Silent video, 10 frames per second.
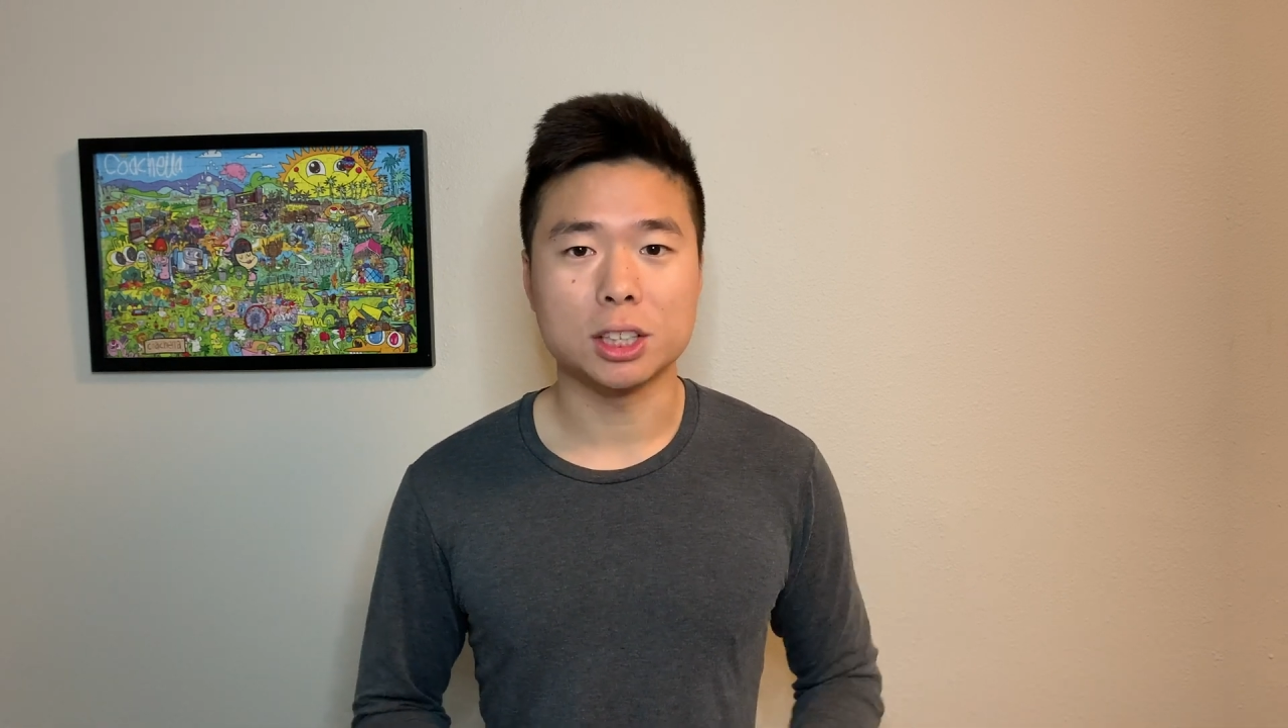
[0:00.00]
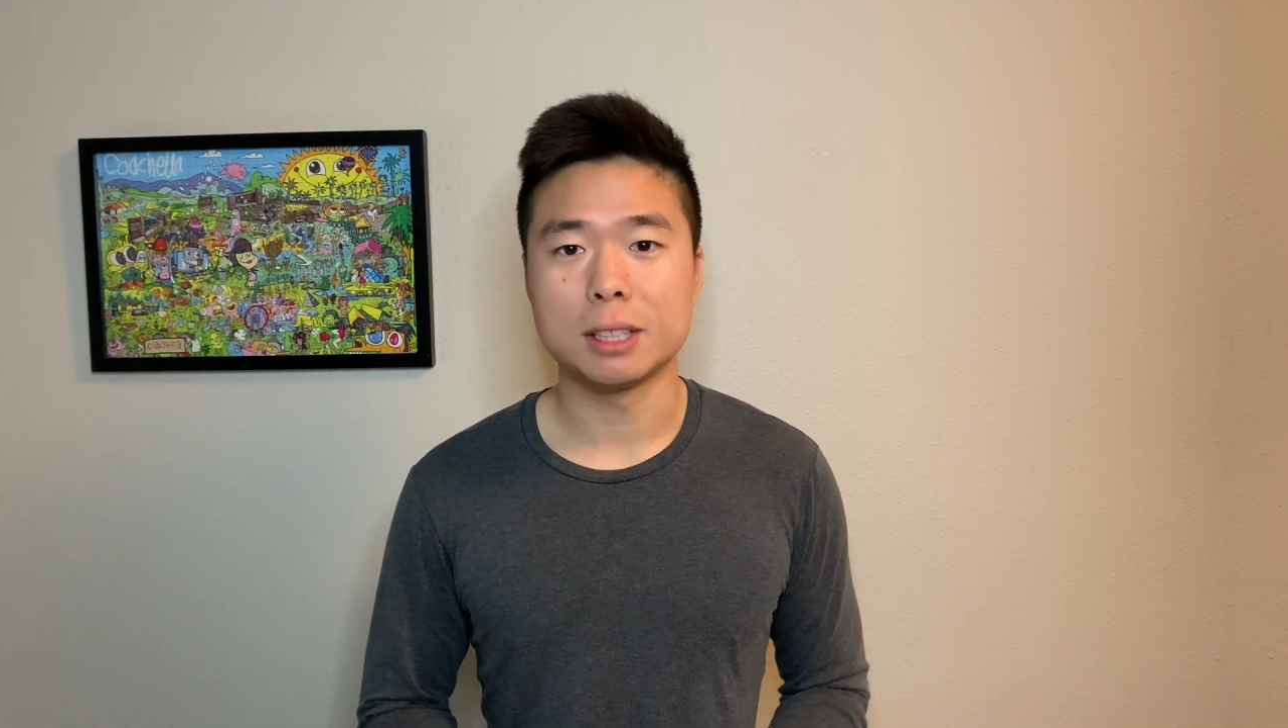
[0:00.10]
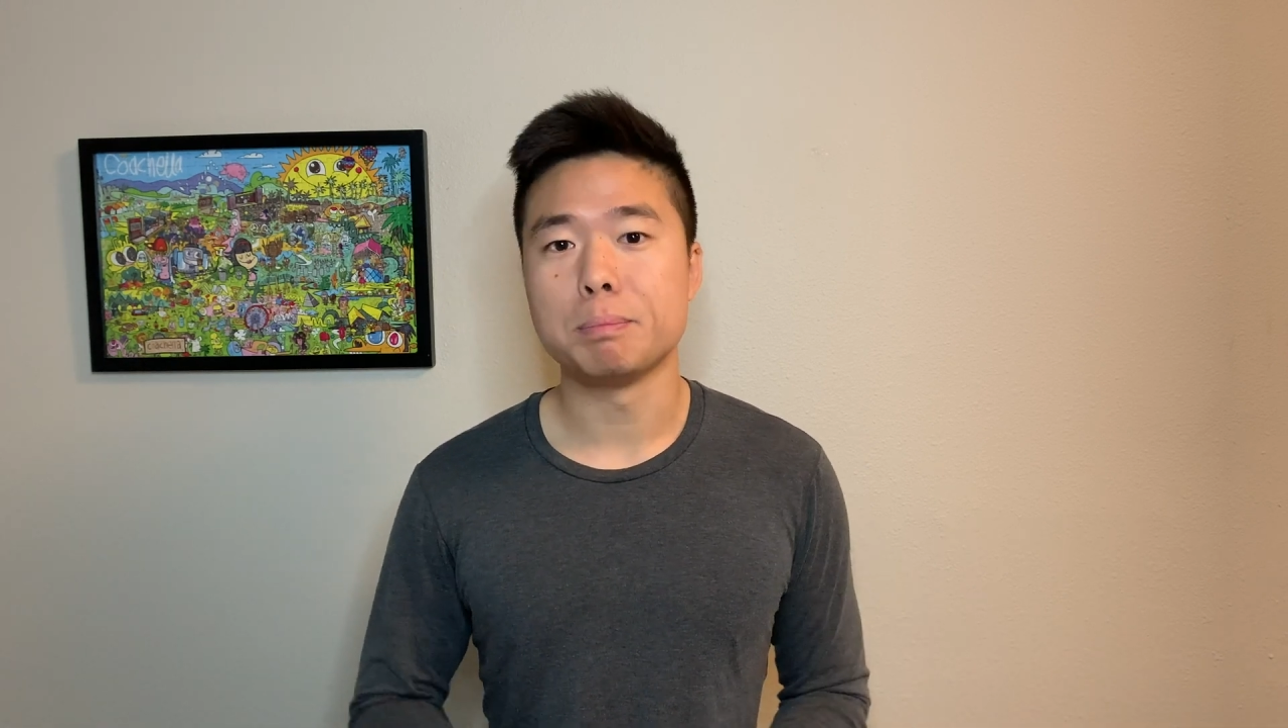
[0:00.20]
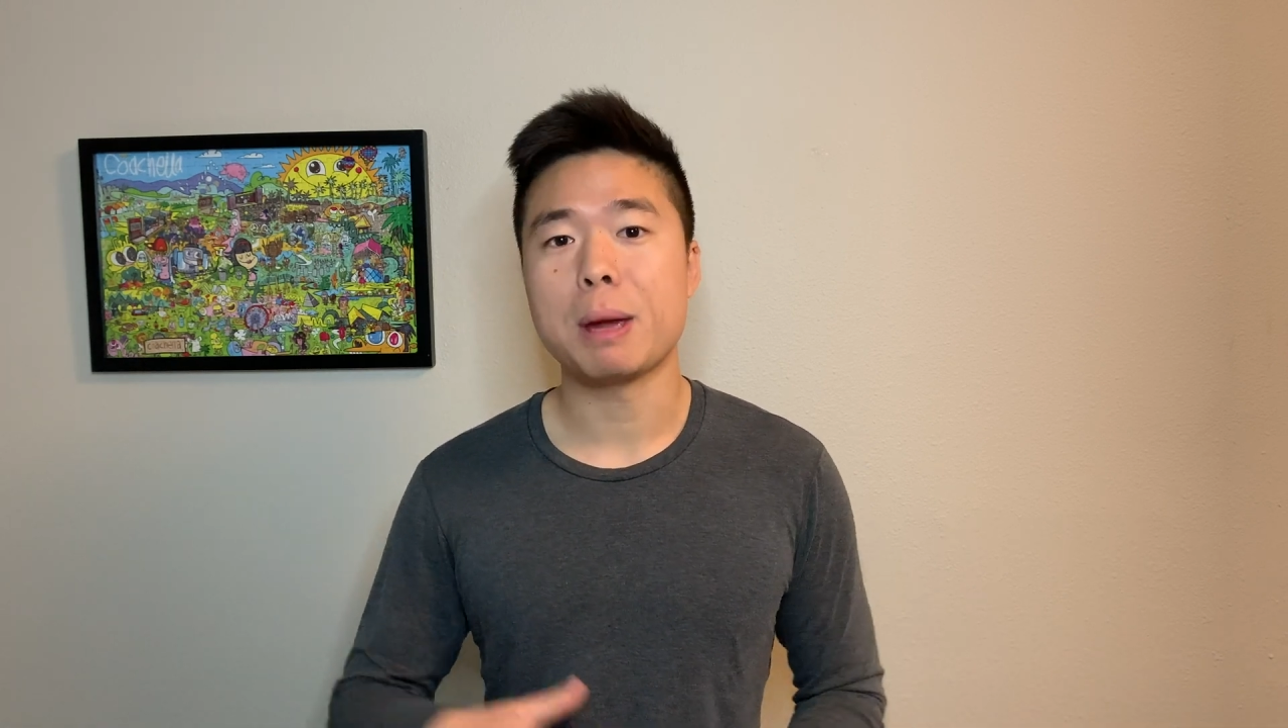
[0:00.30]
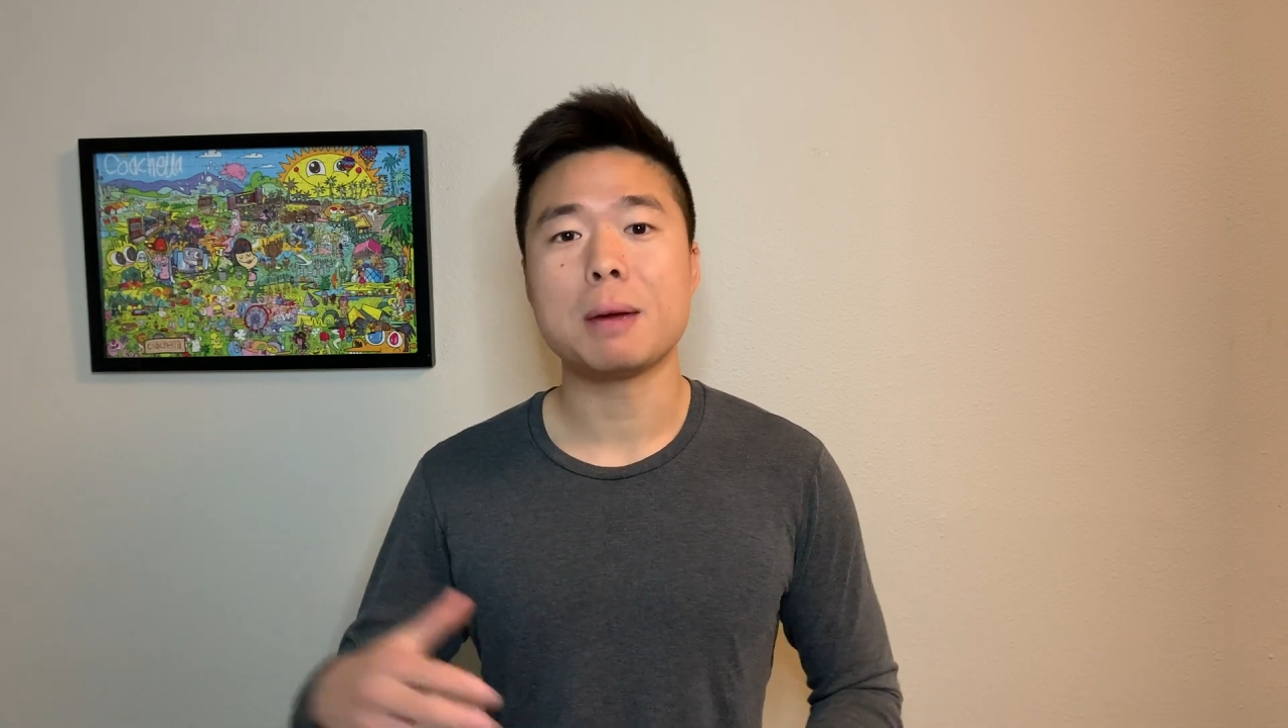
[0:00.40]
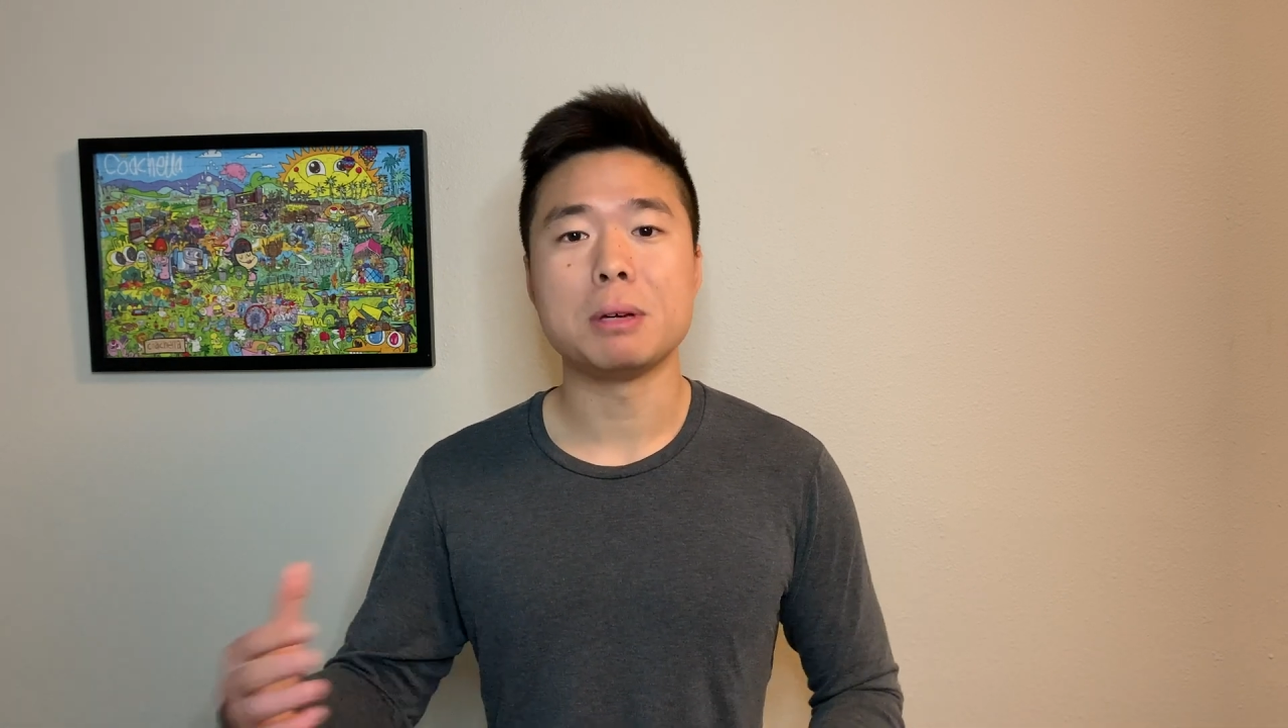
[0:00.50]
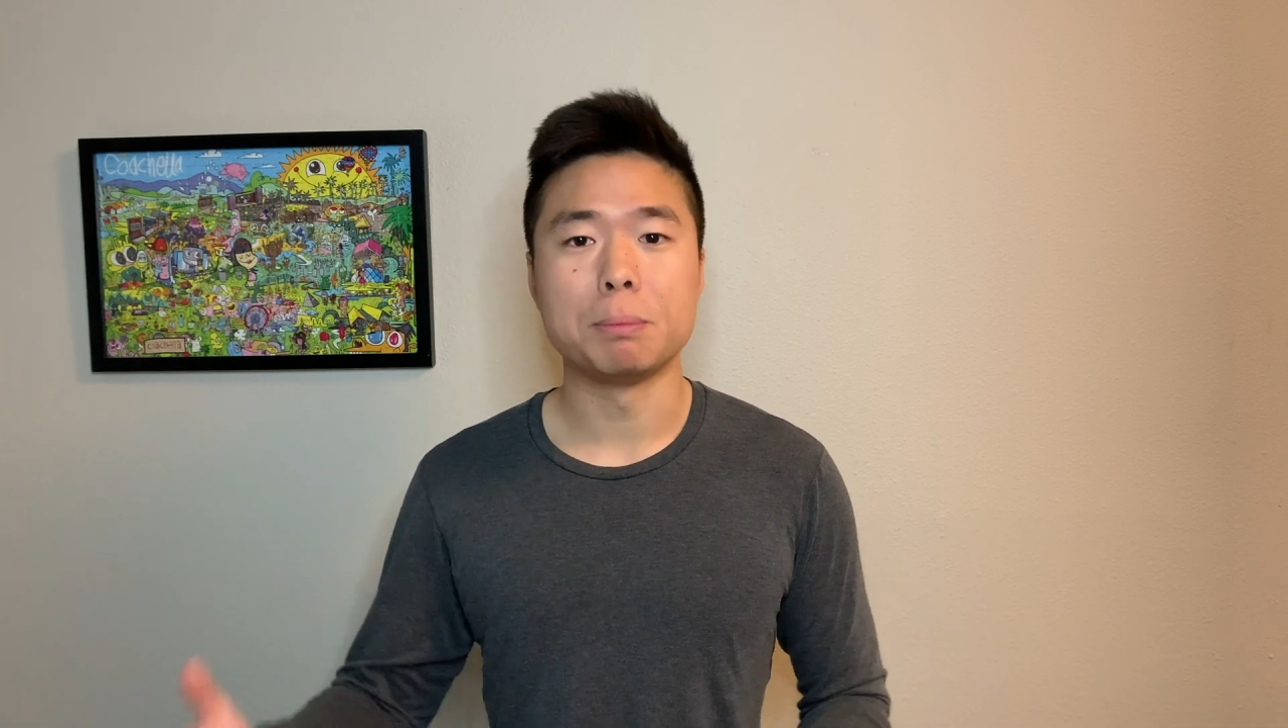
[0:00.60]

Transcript: and baby